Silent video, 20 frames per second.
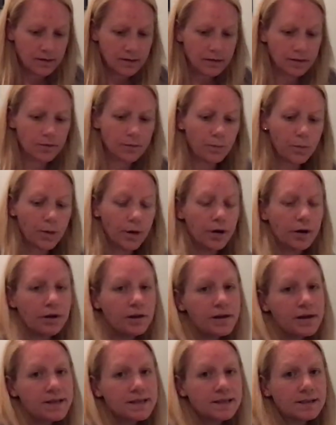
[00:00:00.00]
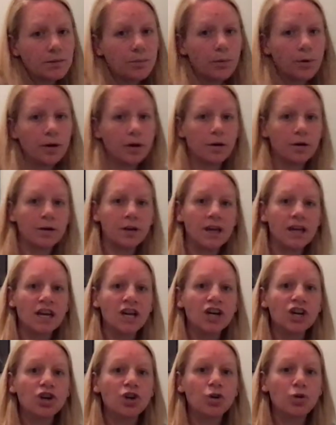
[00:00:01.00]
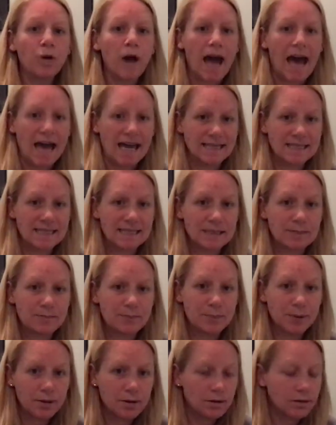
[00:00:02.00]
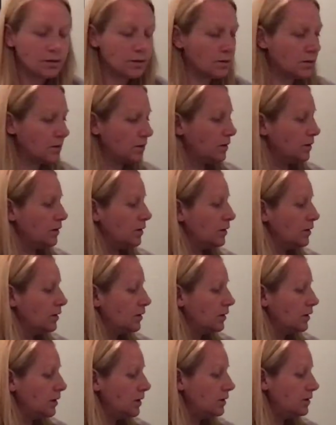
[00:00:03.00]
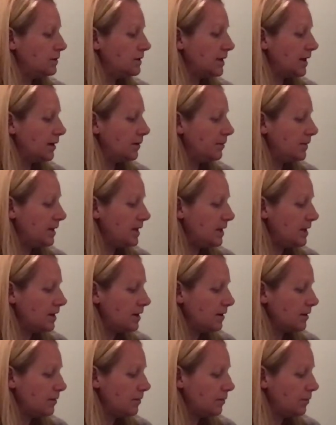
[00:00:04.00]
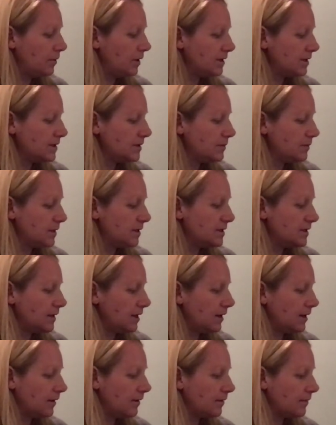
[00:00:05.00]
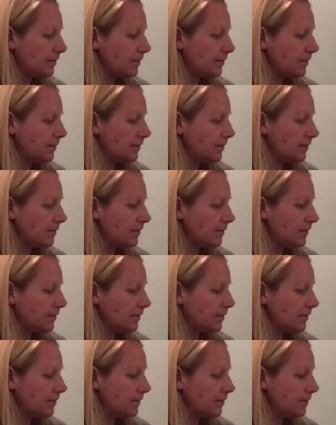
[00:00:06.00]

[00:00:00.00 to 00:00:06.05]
The word is the word grasp. You tell me what's missing.